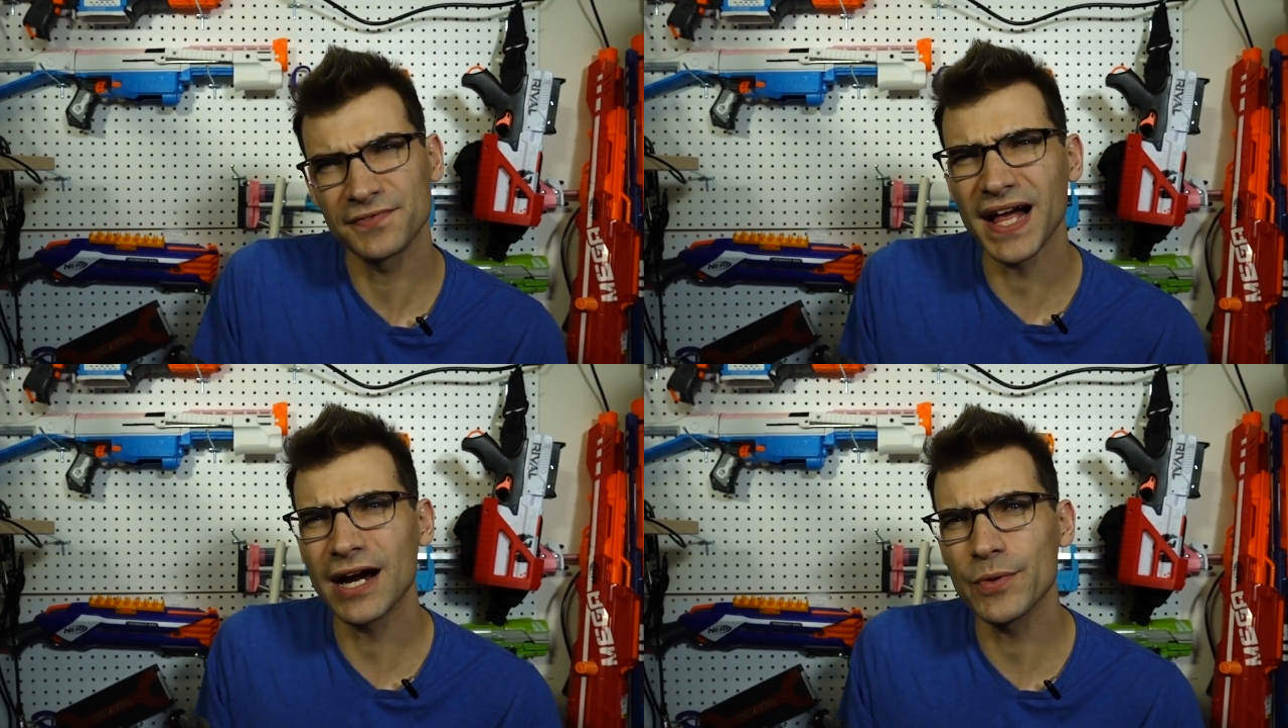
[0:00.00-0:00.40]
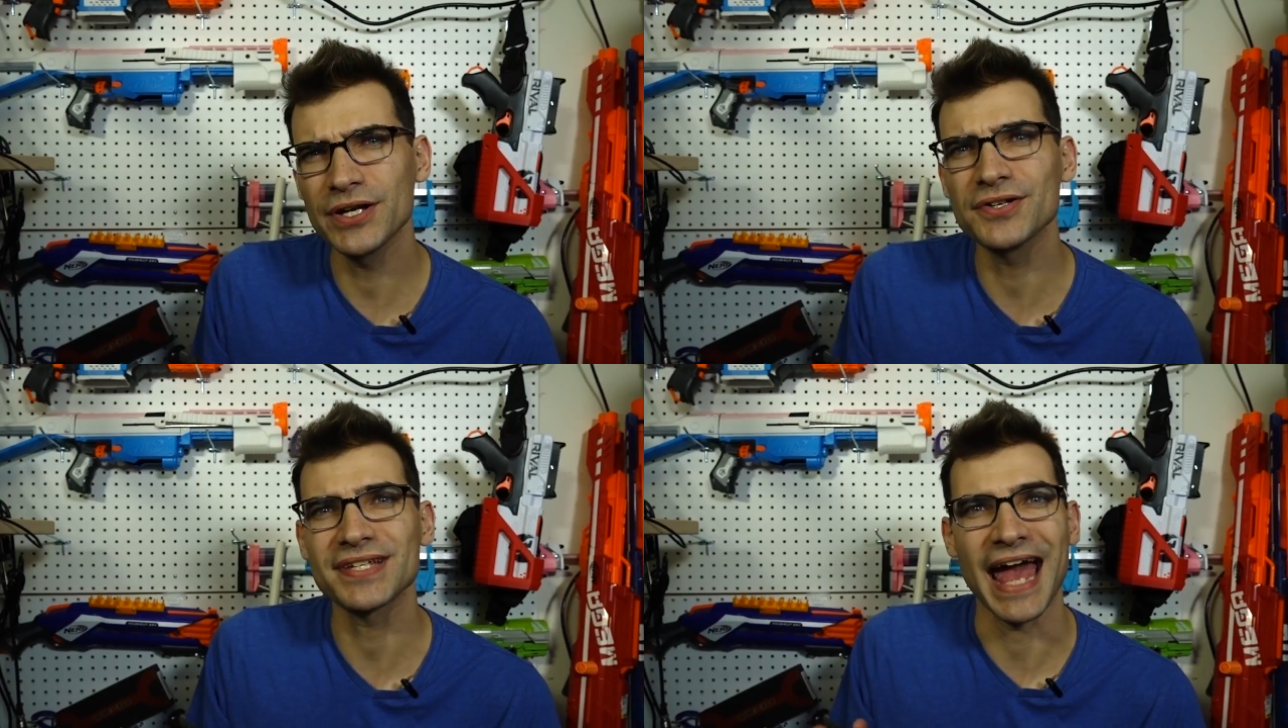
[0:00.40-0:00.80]

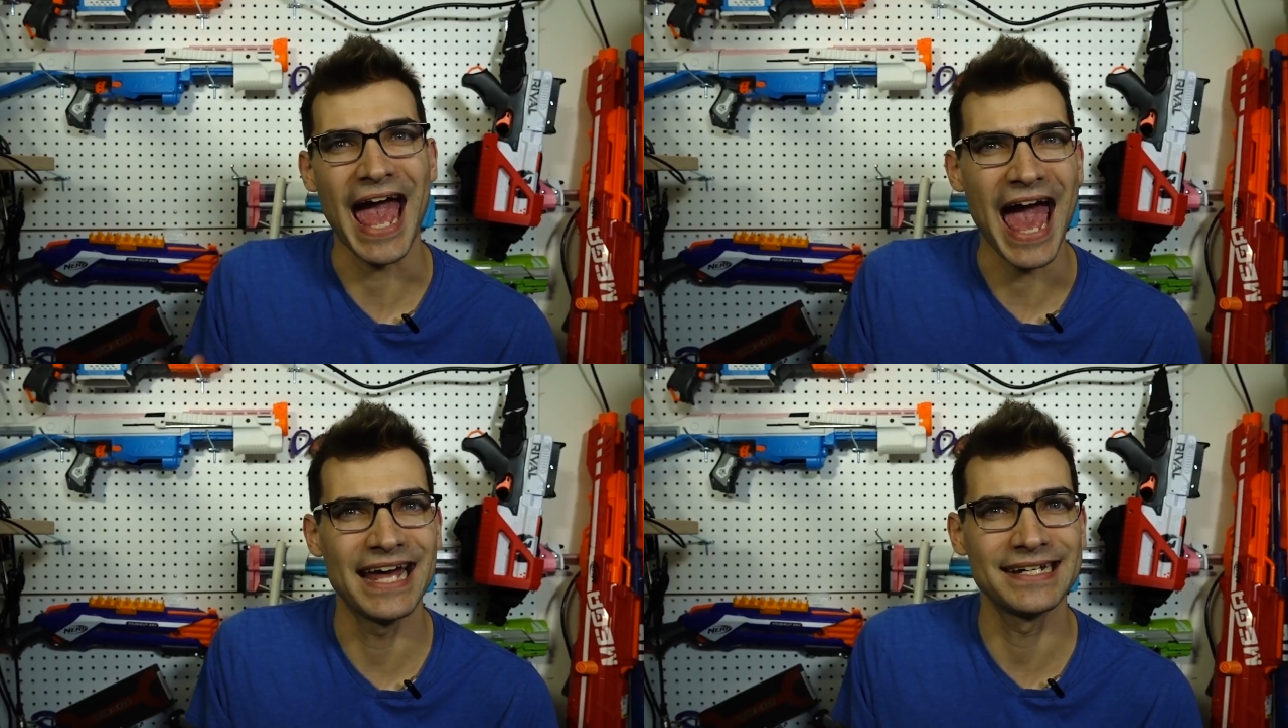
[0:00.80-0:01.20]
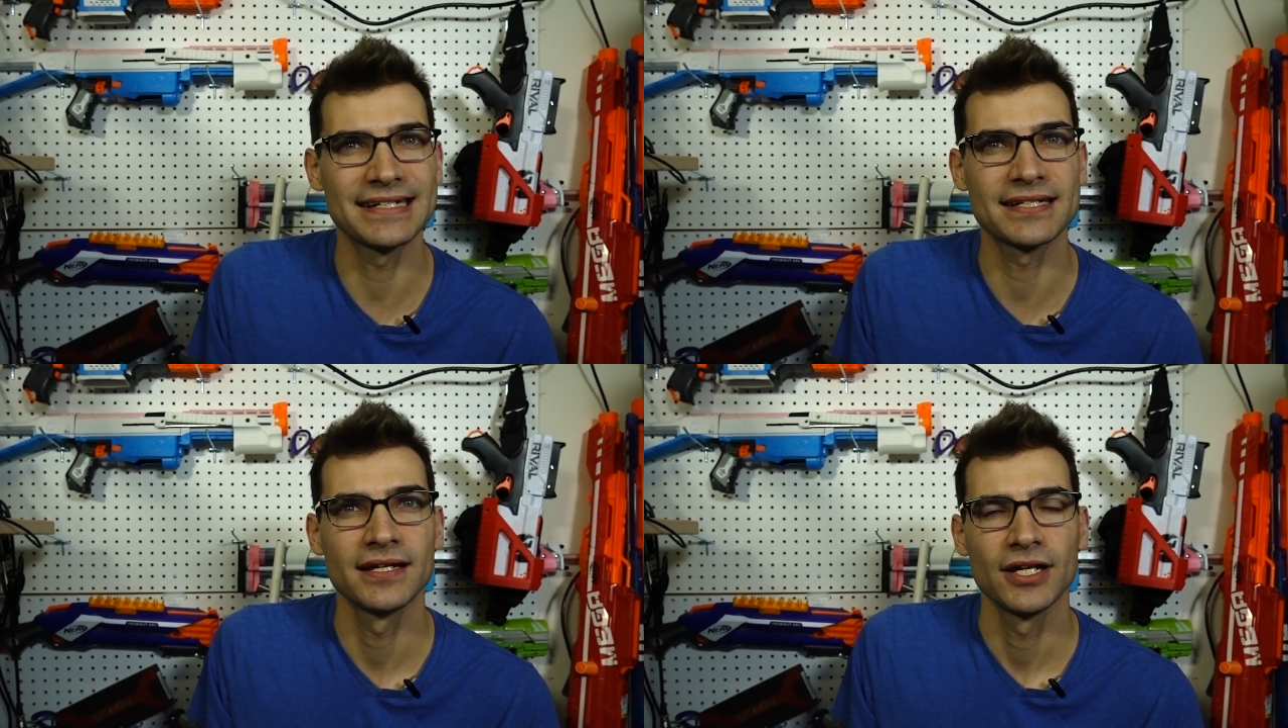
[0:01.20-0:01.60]
flywheels
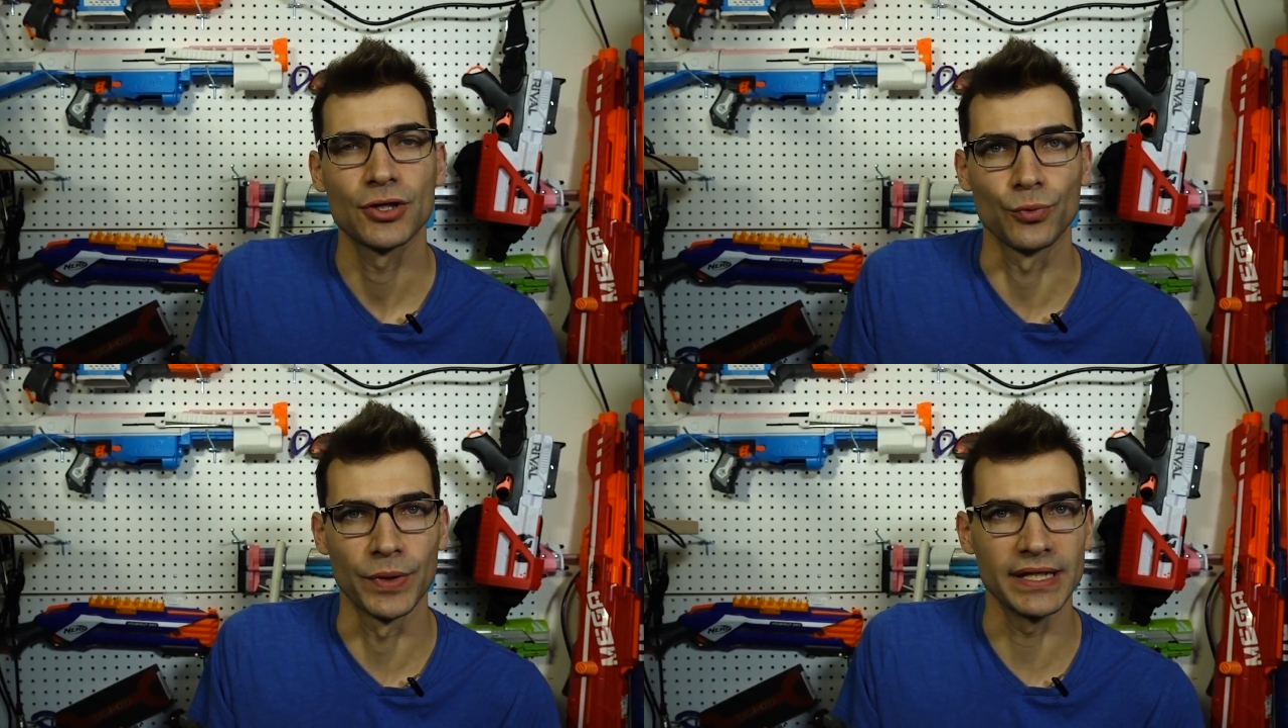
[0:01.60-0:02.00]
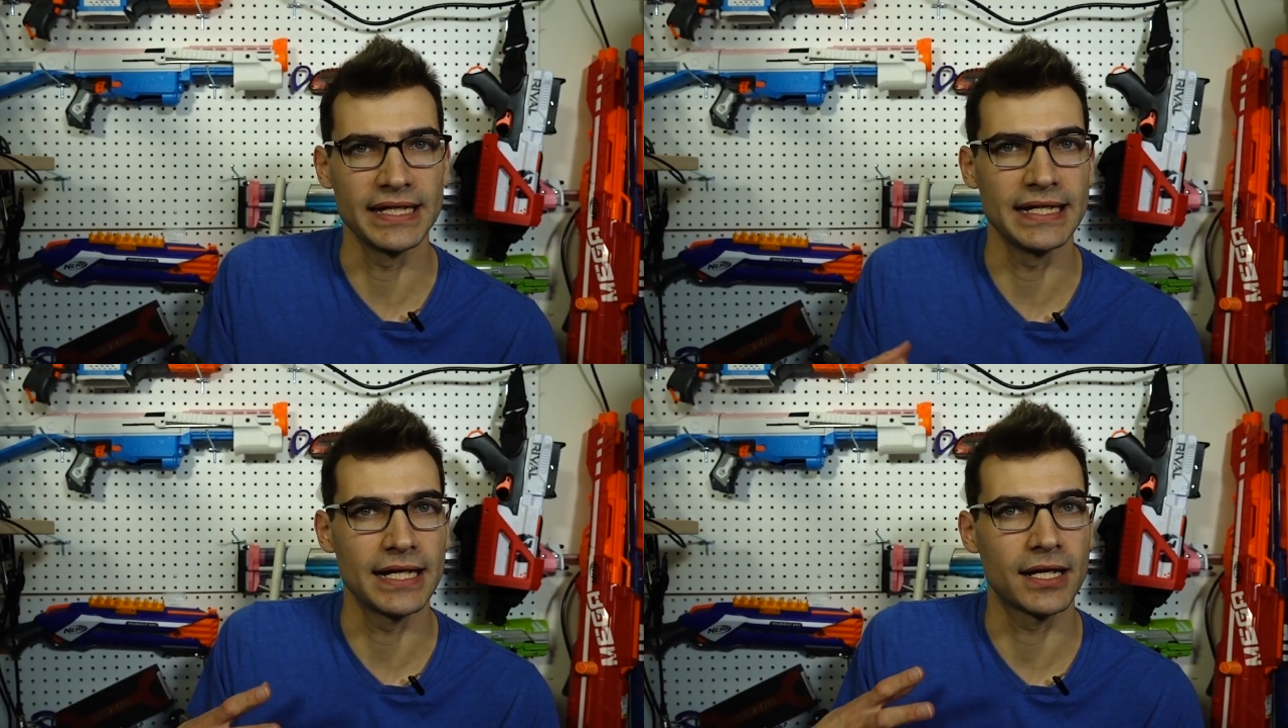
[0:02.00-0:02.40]
hadn't
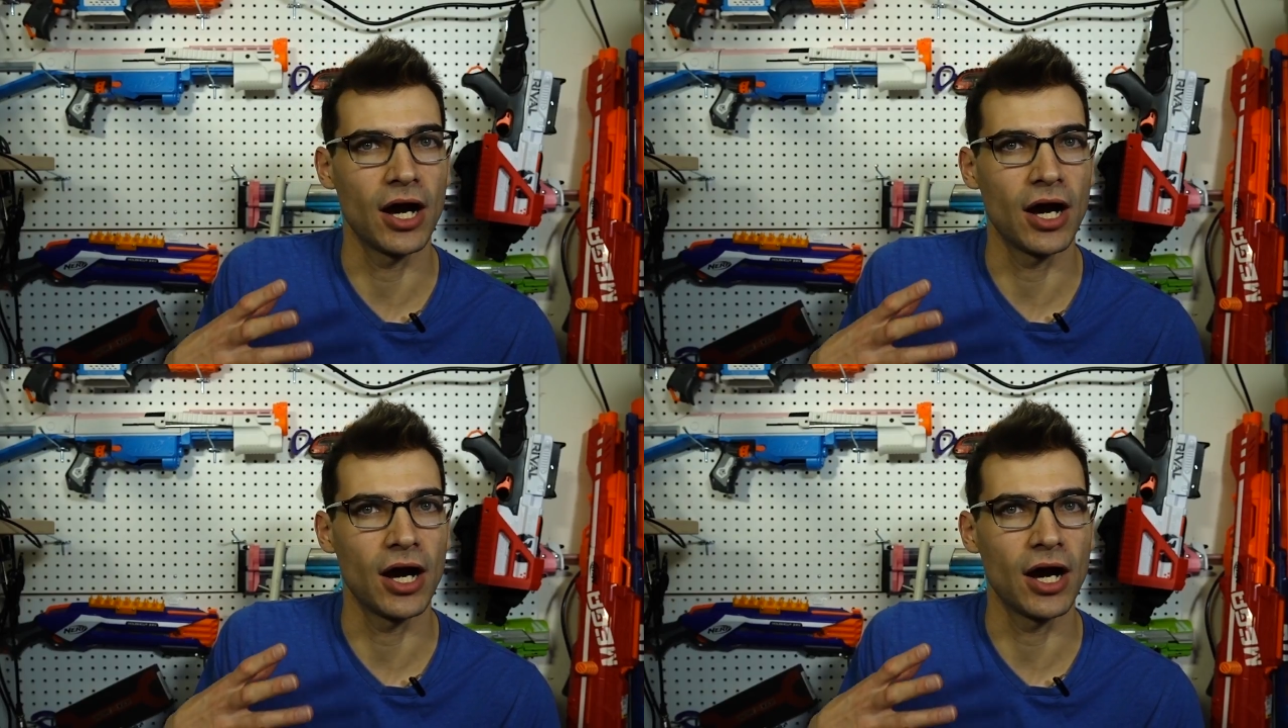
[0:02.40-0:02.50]
really